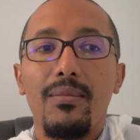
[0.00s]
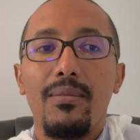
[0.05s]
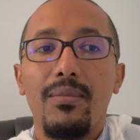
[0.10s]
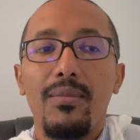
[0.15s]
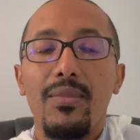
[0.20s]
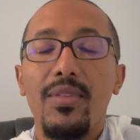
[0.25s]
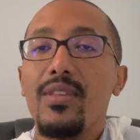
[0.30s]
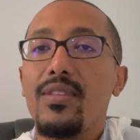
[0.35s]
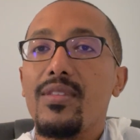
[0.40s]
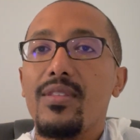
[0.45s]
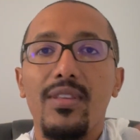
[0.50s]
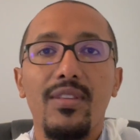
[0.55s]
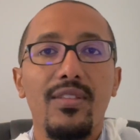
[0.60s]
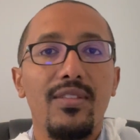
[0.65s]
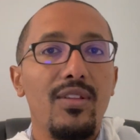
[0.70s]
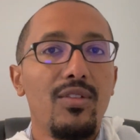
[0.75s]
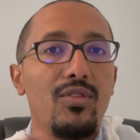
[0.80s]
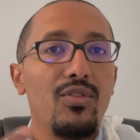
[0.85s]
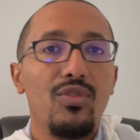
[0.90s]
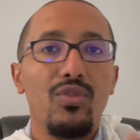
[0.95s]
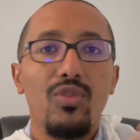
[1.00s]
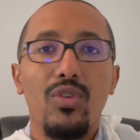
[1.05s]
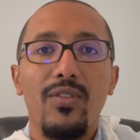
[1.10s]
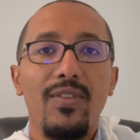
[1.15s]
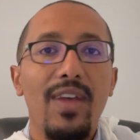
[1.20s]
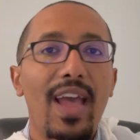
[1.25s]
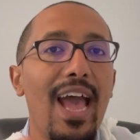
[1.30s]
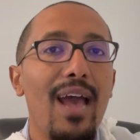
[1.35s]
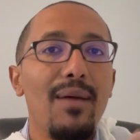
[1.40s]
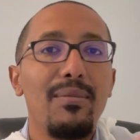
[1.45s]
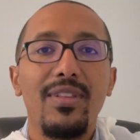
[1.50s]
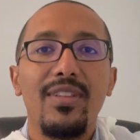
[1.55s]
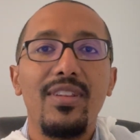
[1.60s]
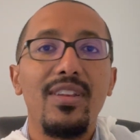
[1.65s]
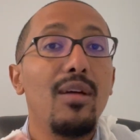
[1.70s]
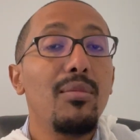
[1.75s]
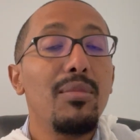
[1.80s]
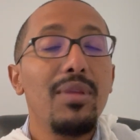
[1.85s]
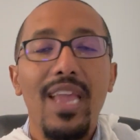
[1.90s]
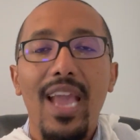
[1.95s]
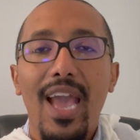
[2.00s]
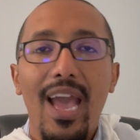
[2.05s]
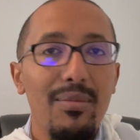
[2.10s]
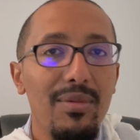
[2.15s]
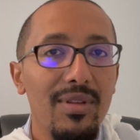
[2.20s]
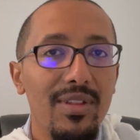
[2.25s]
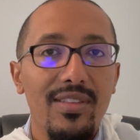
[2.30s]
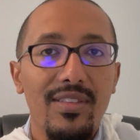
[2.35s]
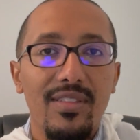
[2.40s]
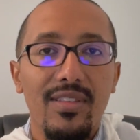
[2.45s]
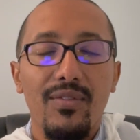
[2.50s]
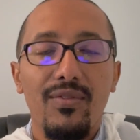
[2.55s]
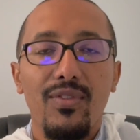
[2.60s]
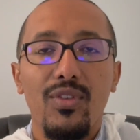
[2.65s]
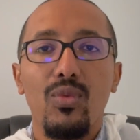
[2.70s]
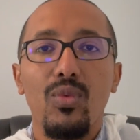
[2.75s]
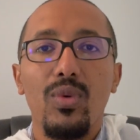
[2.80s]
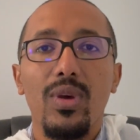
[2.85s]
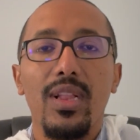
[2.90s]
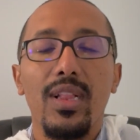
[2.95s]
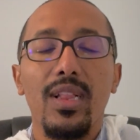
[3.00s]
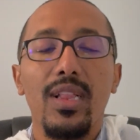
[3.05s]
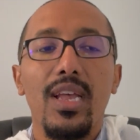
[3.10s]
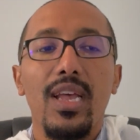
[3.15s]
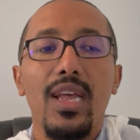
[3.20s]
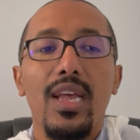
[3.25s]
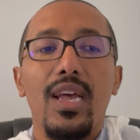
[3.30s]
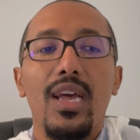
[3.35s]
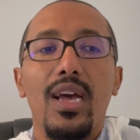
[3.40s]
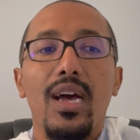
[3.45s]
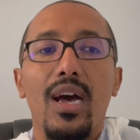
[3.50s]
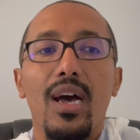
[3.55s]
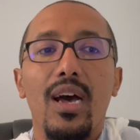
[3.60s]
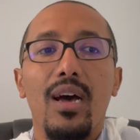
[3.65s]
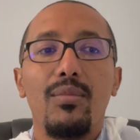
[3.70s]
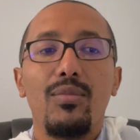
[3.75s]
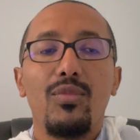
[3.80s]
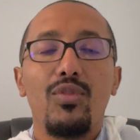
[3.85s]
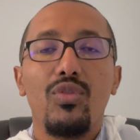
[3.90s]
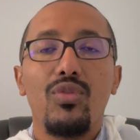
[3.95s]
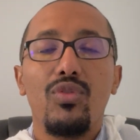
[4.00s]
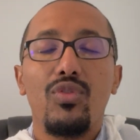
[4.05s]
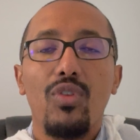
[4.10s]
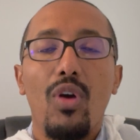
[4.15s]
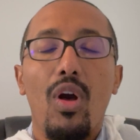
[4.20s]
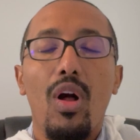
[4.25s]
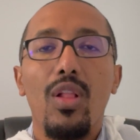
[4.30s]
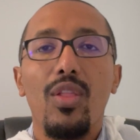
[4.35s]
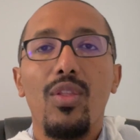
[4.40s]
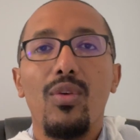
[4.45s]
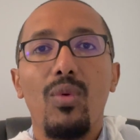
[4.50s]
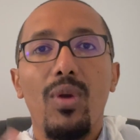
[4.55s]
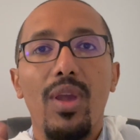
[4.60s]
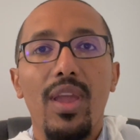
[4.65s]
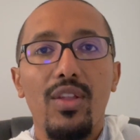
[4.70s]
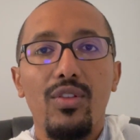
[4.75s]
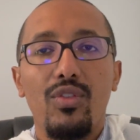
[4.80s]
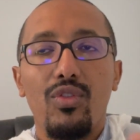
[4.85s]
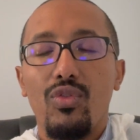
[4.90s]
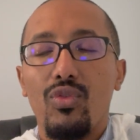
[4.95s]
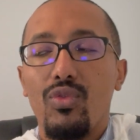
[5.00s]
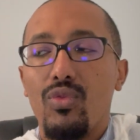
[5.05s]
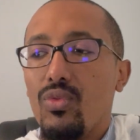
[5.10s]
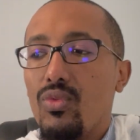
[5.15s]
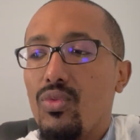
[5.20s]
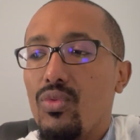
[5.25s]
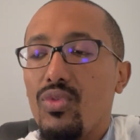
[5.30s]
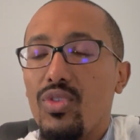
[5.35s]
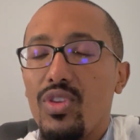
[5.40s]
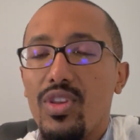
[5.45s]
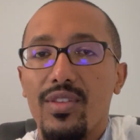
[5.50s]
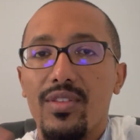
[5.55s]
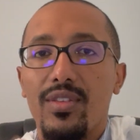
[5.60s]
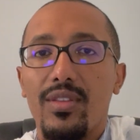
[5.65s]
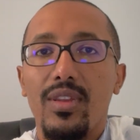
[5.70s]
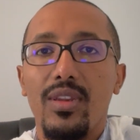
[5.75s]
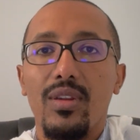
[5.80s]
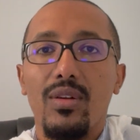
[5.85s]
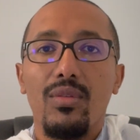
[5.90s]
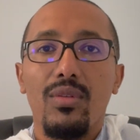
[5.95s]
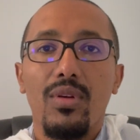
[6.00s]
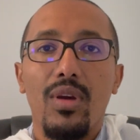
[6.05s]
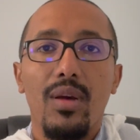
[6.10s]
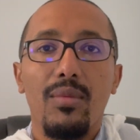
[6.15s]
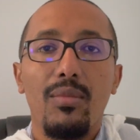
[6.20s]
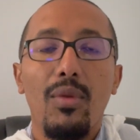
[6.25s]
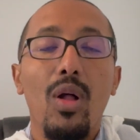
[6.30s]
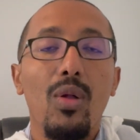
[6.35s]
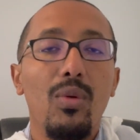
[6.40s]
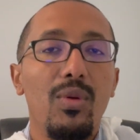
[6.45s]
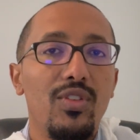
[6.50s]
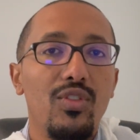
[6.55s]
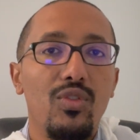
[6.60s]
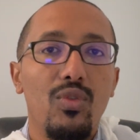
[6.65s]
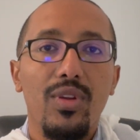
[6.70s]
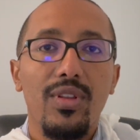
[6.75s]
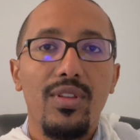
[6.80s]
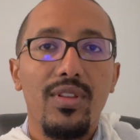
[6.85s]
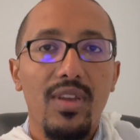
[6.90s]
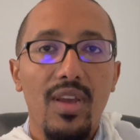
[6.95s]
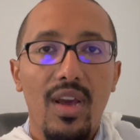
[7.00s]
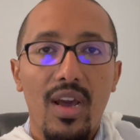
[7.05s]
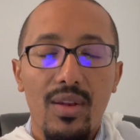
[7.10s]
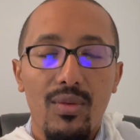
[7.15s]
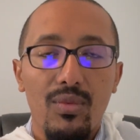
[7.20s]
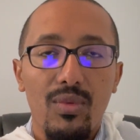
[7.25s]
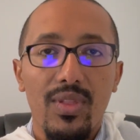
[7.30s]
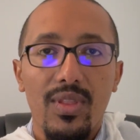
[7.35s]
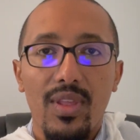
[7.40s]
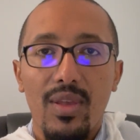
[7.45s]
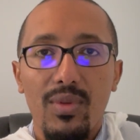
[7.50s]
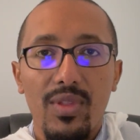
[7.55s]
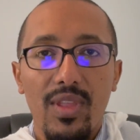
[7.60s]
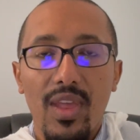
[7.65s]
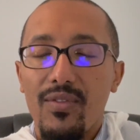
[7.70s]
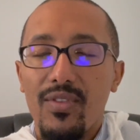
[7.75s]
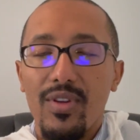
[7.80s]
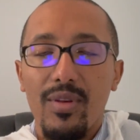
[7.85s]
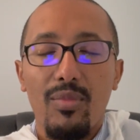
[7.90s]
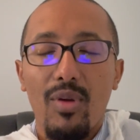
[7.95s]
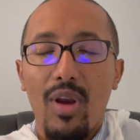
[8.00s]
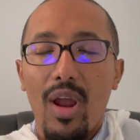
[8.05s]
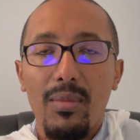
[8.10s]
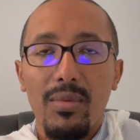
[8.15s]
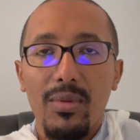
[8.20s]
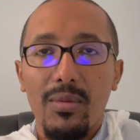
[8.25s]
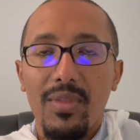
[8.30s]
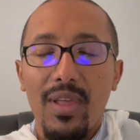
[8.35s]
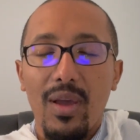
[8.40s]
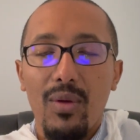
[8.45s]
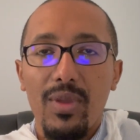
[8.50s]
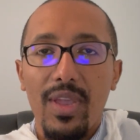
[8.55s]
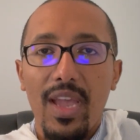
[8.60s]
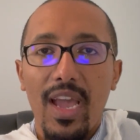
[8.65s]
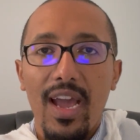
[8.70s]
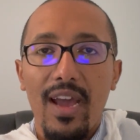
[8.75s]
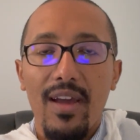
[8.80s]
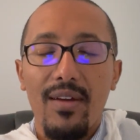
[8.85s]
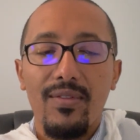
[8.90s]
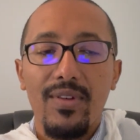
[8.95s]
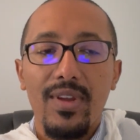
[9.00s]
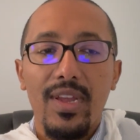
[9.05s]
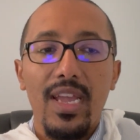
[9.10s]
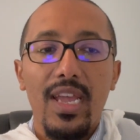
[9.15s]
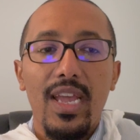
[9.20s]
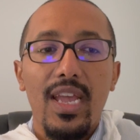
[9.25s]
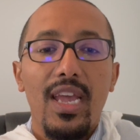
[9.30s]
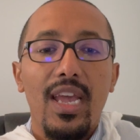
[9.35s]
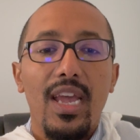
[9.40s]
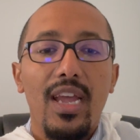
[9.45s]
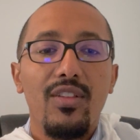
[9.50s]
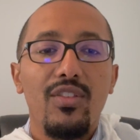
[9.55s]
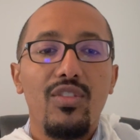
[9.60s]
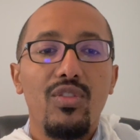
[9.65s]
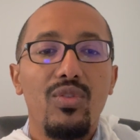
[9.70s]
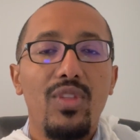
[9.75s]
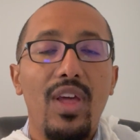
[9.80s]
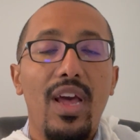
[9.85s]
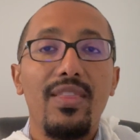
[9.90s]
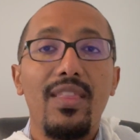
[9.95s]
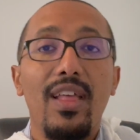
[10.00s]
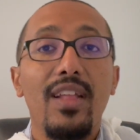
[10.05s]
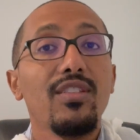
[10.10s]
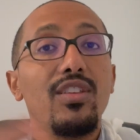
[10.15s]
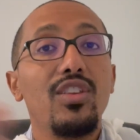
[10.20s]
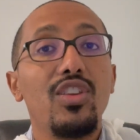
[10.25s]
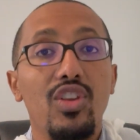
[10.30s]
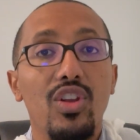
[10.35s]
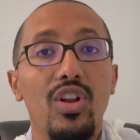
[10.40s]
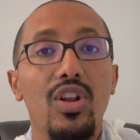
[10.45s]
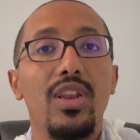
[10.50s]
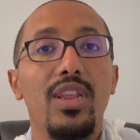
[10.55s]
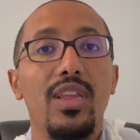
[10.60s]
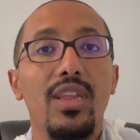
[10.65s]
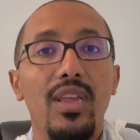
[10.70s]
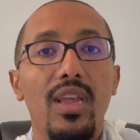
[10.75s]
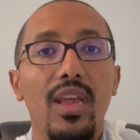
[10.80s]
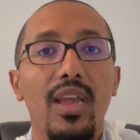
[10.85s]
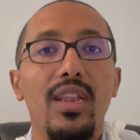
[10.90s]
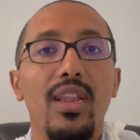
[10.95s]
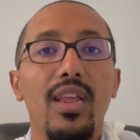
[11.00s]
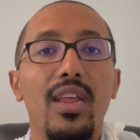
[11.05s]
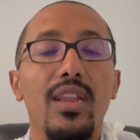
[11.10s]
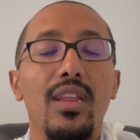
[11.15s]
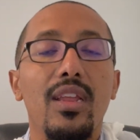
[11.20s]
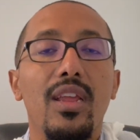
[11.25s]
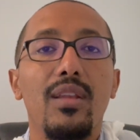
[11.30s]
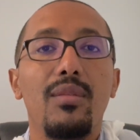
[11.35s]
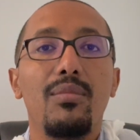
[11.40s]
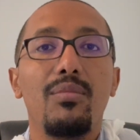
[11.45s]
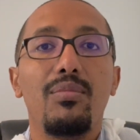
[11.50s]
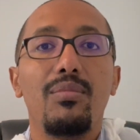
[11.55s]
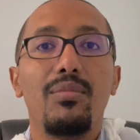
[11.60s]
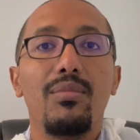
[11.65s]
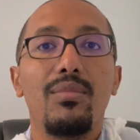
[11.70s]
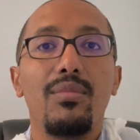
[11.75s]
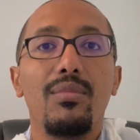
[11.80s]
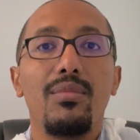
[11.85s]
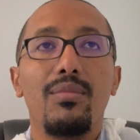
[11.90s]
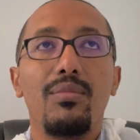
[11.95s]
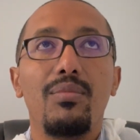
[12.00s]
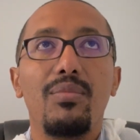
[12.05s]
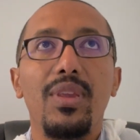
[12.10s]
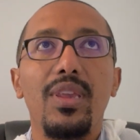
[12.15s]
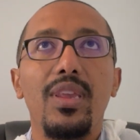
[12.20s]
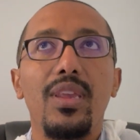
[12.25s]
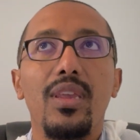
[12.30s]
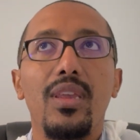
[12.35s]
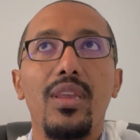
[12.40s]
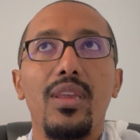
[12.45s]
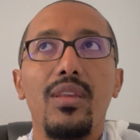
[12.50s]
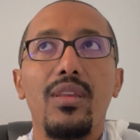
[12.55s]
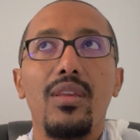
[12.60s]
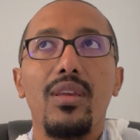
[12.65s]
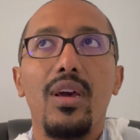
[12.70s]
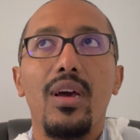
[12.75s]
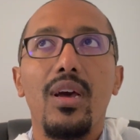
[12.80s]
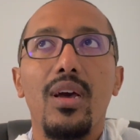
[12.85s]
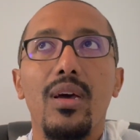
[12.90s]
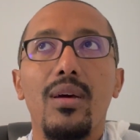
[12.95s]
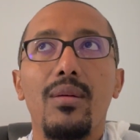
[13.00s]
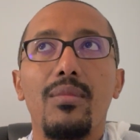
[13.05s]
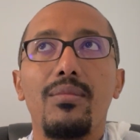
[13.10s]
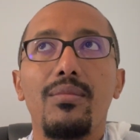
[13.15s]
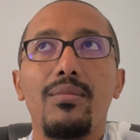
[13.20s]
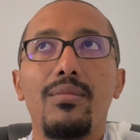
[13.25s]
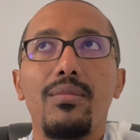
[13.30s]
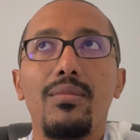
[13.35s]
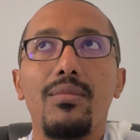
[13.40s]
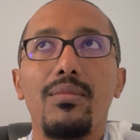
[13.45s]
these sort of habits, numbing habits, if you will, to all the way to just, you know, always going to God with every problem that we have. And so that's a journey, and be kind